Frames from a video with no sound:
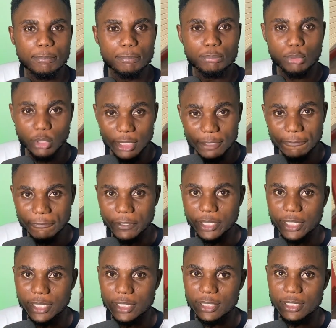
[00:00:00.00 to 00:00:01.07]

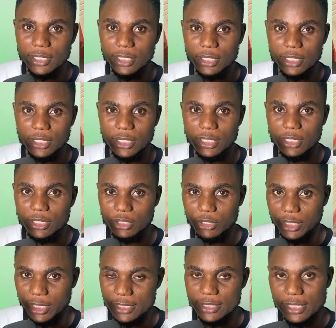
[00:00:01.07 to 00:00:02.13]
prolific. You
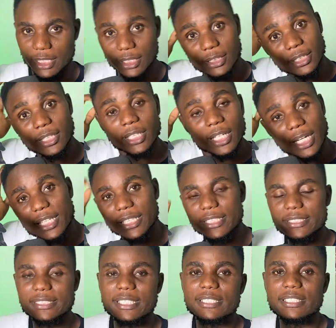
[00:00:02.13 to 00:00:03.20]
understand?
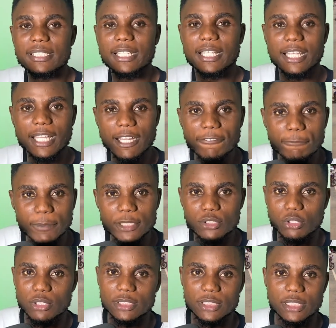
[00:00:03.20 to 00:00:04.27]
Is the government
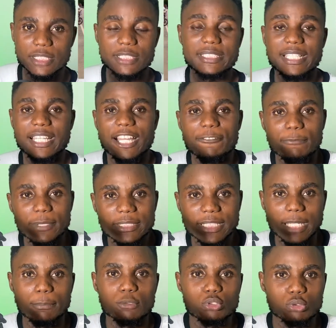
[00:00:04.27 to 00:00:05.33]
or is the government
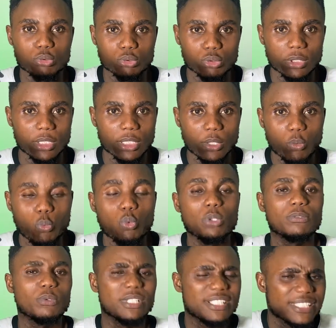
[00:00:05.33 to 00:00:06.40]
coming to?
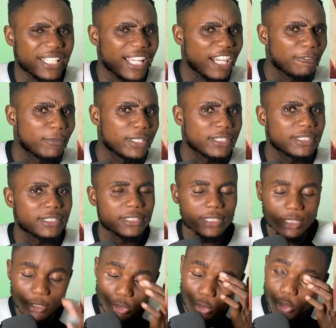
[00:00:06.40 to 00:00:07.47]
Is the government
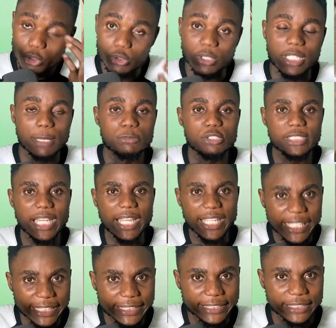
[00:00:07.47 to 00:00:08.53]
going to come to their
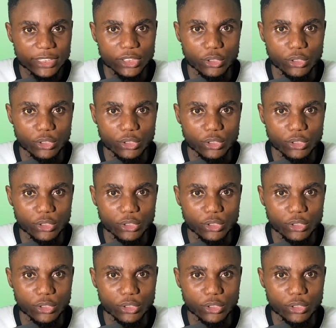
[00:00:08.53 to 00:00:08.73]
aid?